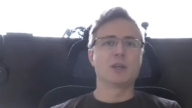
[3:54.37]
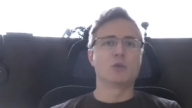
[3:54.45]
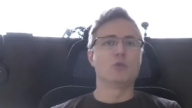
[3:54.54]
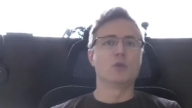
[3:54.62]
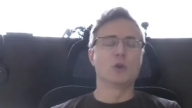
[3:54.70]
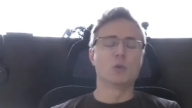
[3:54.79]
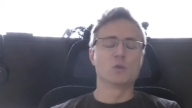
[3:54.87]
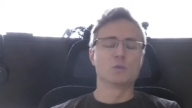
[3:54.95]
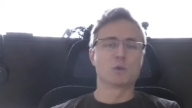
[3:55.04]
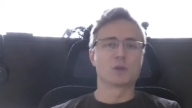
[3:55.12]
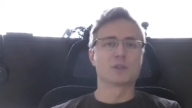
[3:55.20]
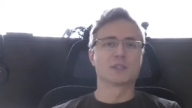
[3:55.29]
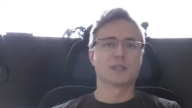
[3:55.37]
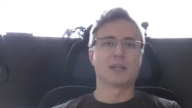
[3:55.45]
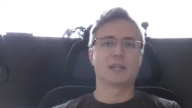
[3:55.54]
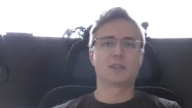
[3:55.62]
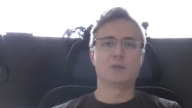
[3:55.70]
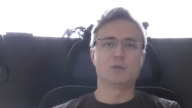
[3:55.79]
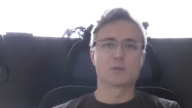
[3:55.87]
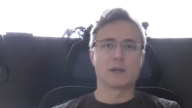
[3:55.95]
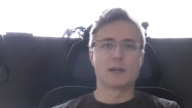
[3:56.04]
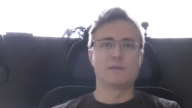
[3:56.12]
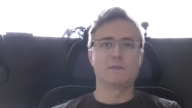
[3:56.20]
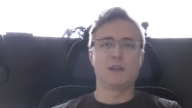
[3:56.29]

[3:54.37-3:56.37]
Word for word: who knows what it's like to drive